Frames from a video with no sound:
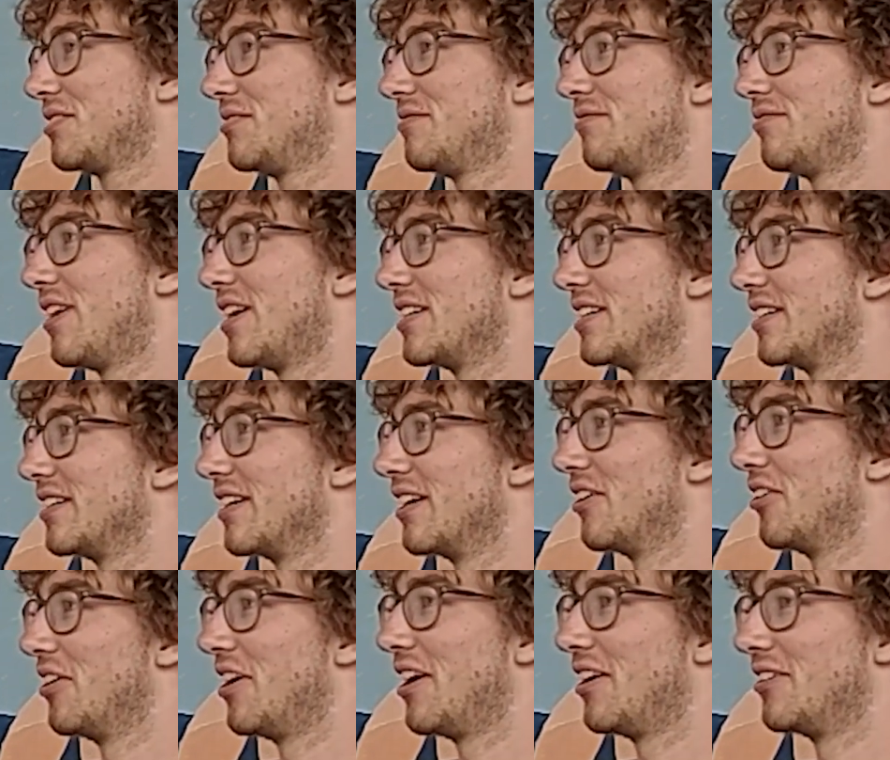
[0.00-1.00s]
finding
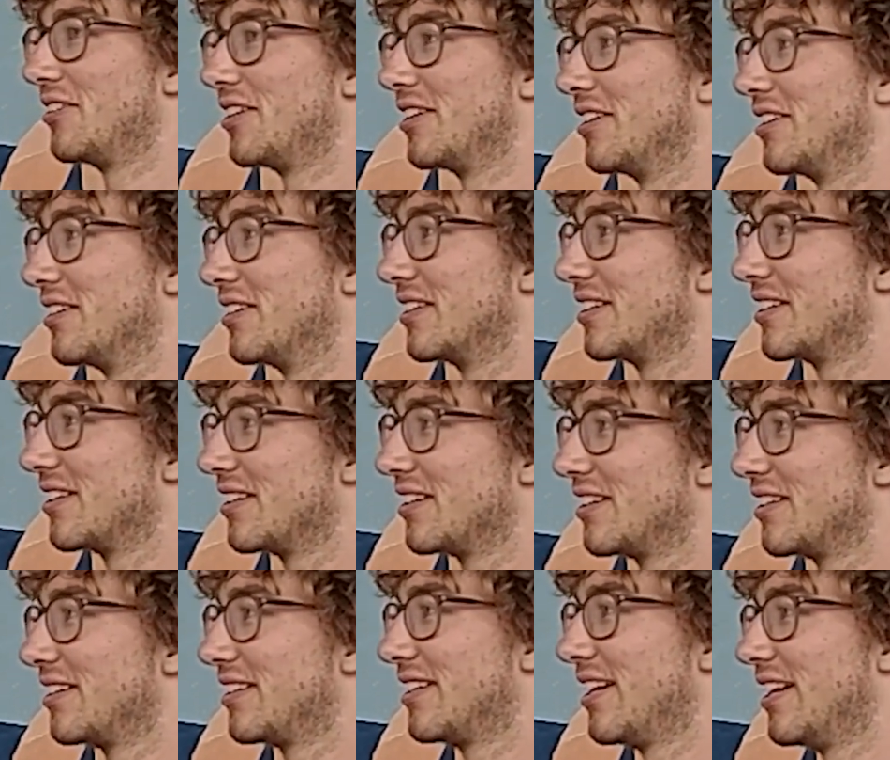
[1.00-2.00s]
out how to
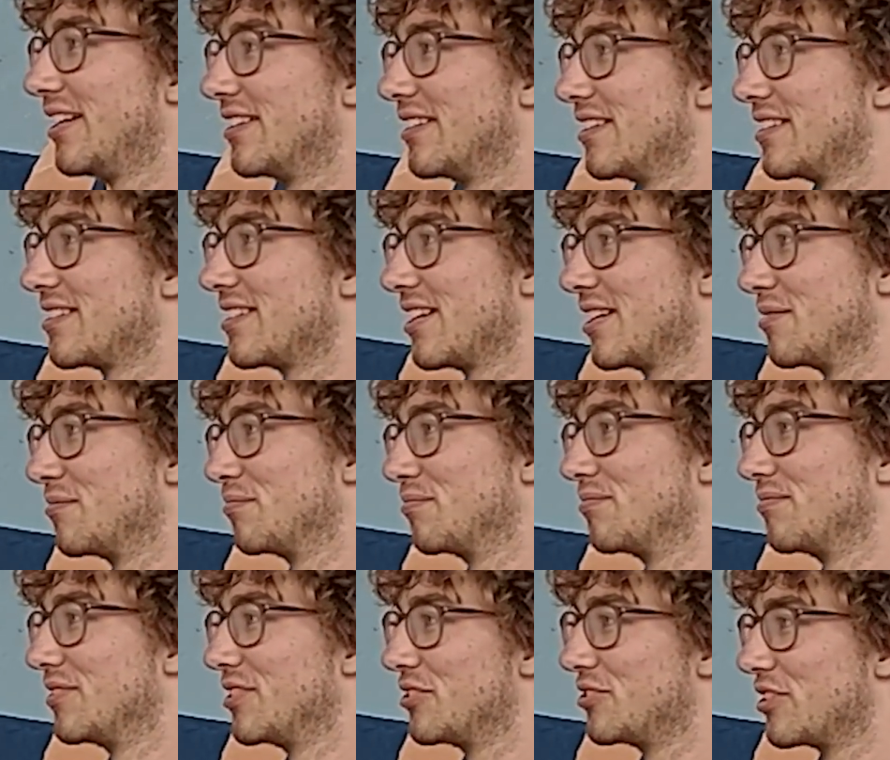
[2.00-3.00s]
get the
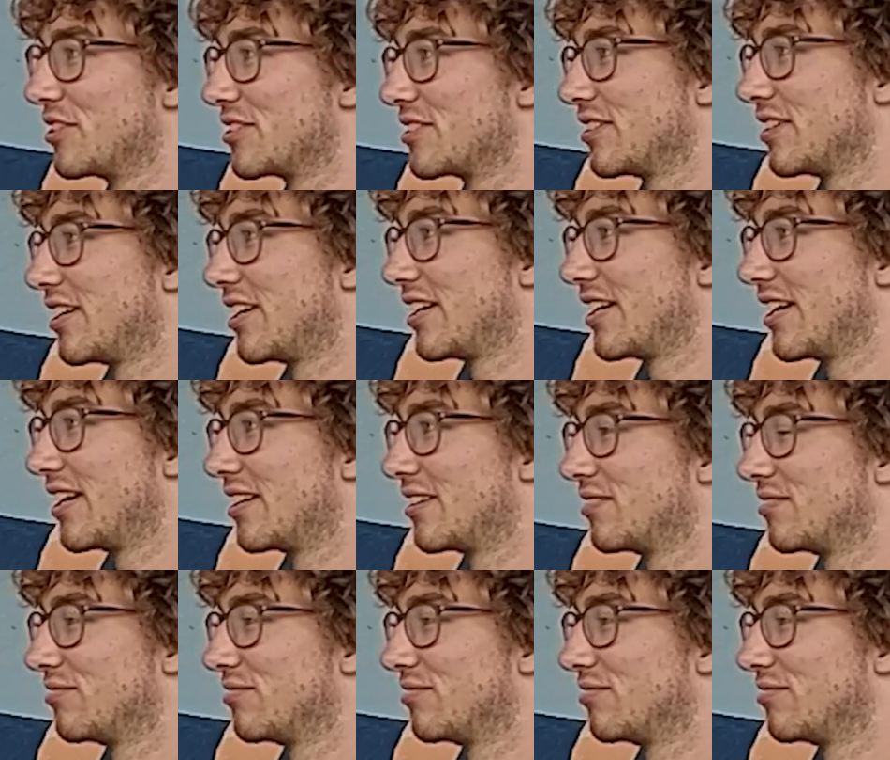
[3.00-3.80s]
same nutrition that I get